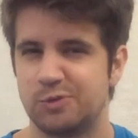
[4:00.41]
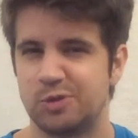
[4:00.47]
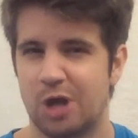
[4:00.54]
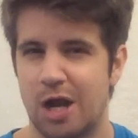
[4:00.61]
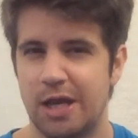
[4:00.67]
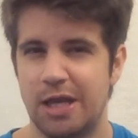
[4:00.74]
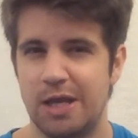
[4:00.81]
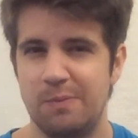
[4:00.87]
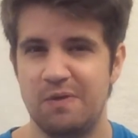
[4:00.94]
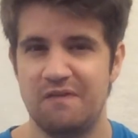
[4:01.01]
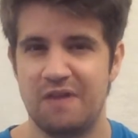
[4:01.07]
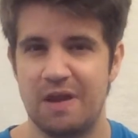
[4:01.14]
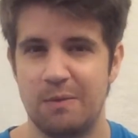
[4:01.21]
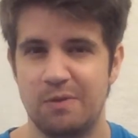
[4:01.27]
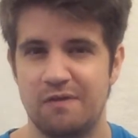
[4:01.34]
and keep it
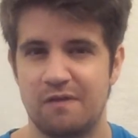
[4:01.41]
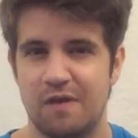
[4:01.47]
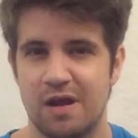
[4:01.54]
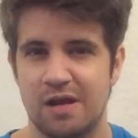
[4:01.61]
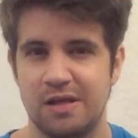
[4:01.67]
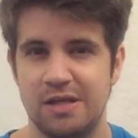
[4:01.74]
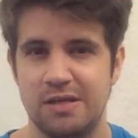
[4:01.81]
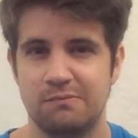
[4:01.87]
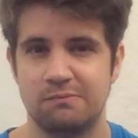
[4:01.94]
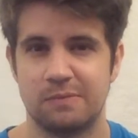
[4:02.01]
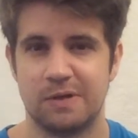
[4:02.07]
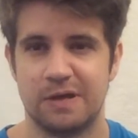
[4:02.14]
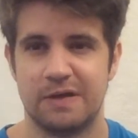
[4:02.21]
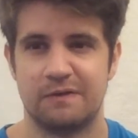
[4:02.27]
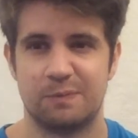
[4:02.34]
family friendly,
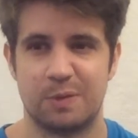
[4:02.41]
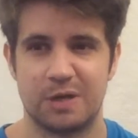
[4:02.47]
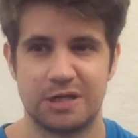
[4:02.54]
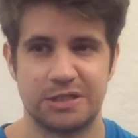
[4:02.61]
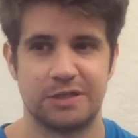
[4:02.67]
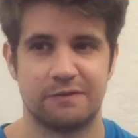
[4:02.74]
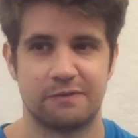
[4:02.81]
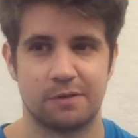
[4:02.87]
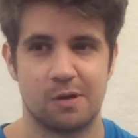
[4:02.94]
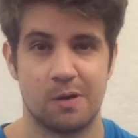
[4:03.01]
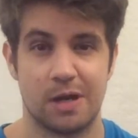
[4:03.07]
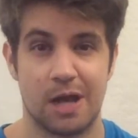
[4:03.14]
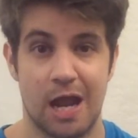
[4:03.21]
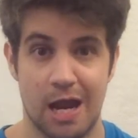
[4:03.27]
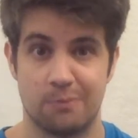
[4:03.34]
especially if we're
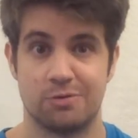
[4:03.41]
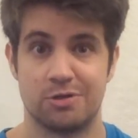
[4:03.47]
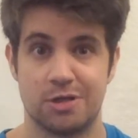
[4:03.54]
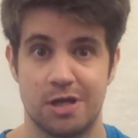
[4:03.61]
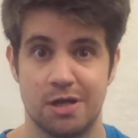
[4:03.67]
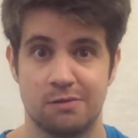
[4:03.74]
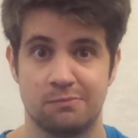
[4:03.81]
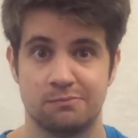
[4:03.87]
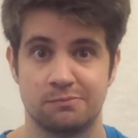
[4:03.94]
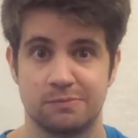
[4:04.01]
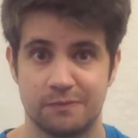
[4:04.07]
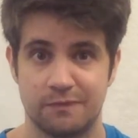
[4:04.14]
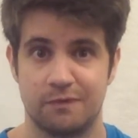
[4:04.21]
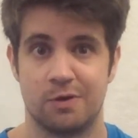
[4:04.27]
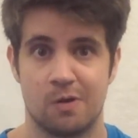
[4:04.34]
going to Amsterdam,
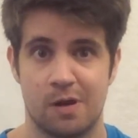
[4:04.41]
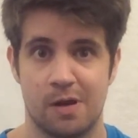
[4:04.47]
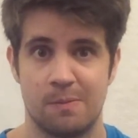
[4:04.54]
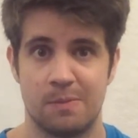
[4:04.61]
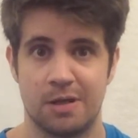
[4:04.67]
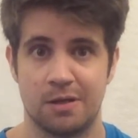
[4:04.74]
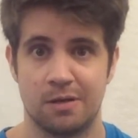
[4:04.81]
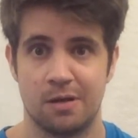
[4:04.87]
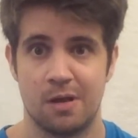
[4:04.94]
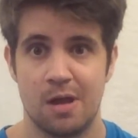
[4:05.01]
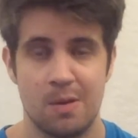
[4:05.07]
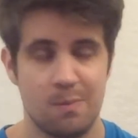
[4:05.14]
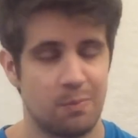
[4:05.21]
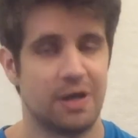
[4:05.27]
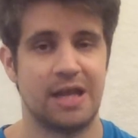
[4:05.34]
if you know what I mean.
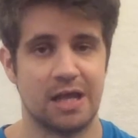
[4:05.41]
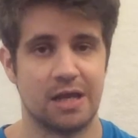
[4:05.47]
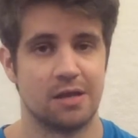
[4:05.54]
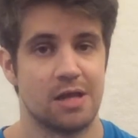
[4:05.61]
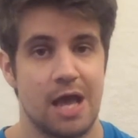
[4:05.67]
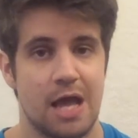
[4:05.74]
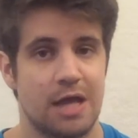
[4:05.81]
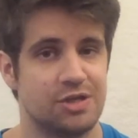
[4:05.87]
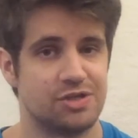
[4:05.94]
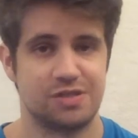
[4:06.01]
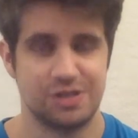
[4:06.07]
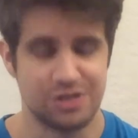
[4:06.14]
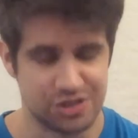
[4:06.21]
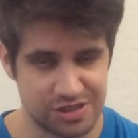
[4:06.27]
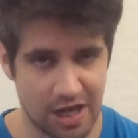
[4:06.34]
But again,
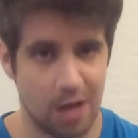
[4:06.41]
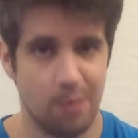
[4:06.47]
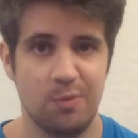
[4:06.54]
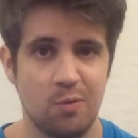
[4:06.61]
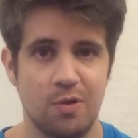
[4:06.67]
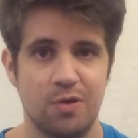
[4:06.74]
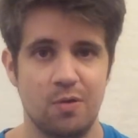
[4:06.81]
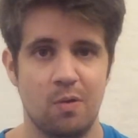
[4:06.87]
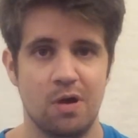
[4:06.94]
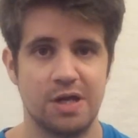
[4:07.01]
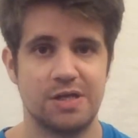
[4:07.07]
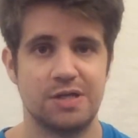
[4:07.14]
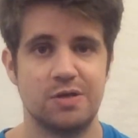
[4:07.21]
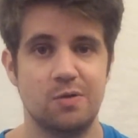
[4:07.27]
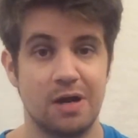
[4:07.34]
just tell me what you want to
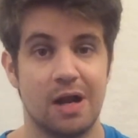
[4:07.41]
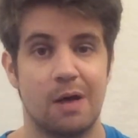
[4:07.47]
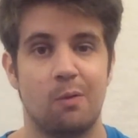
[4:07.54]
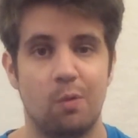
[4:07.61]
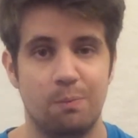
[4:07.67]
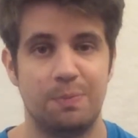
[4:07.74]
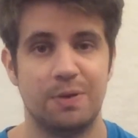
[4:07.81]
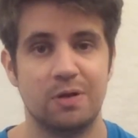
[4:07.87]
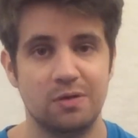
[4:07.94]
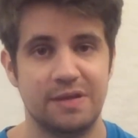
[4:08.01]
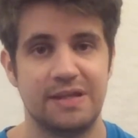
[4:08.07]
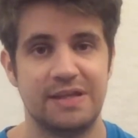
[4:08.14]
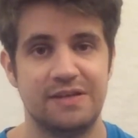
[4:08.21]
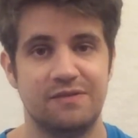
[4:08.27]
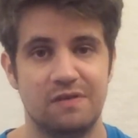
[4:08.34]
do and I will build
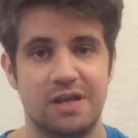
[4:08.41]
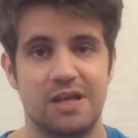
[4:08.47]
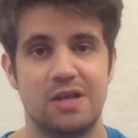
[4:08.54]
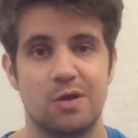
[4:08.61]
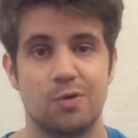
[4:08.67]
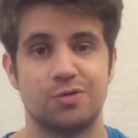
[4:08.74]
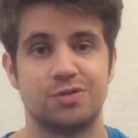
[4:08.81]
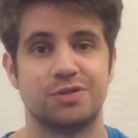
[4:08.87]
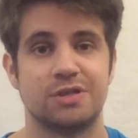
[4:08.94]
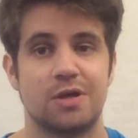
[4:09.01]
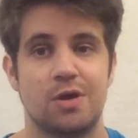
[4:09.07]
these videos